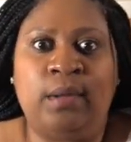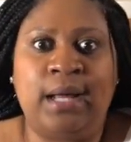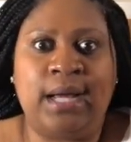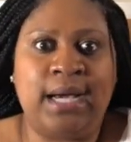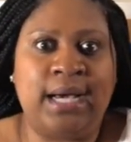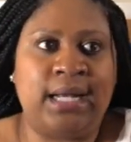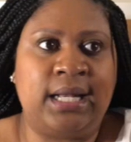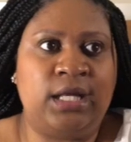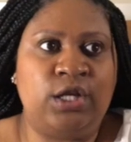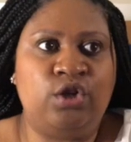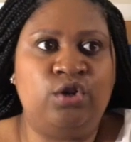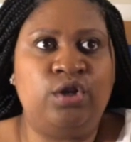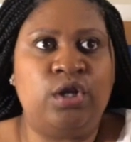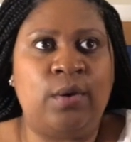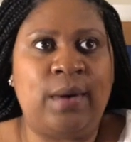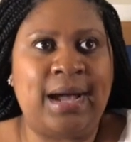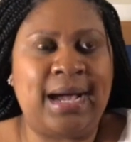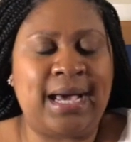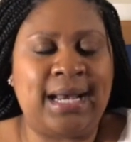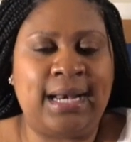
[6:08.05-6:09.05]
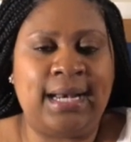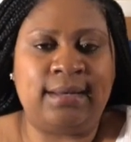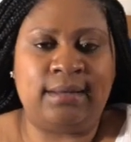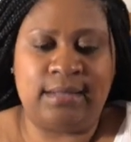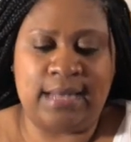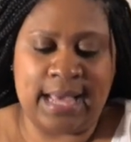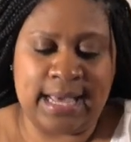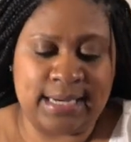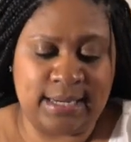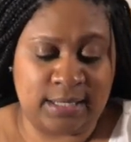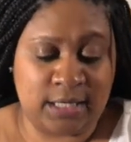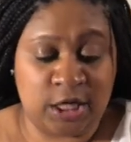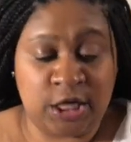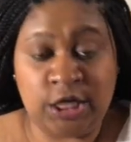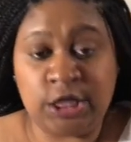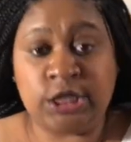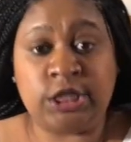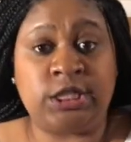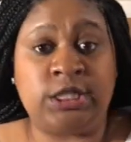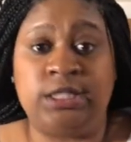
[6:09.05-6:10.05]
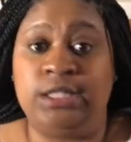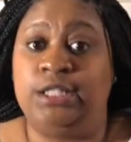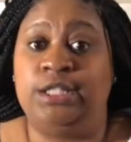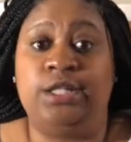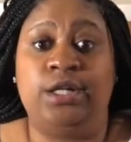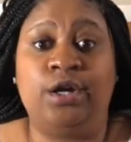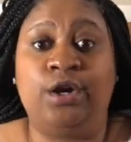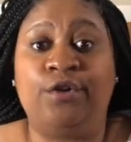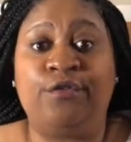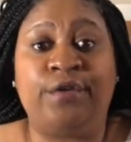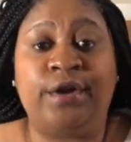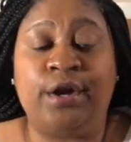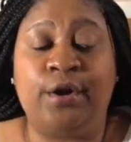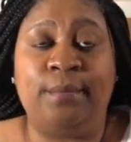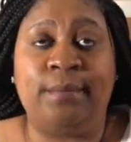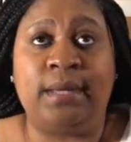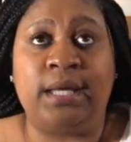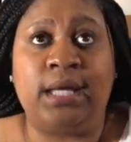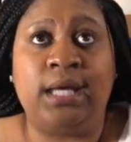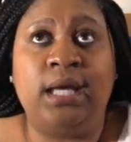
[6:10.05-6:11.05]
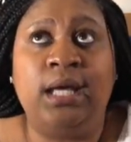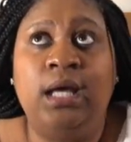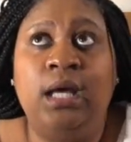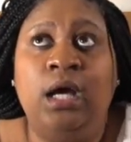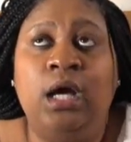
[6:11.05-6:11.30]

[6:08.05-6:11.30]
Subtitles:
I gotta, you know, I got a lot of cushion around me,